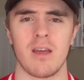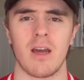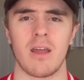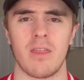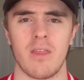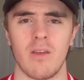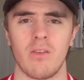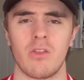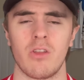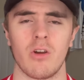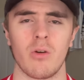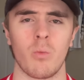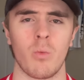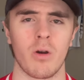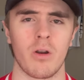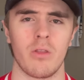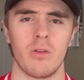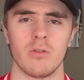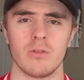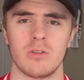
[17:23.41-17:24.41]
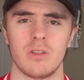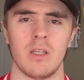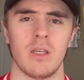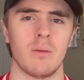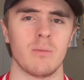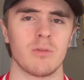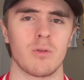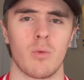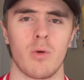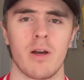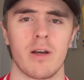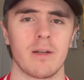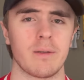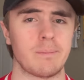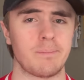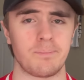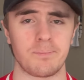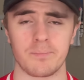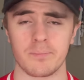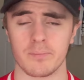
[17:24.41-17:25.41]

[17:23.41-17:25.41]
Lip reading: I think they're one of those teams where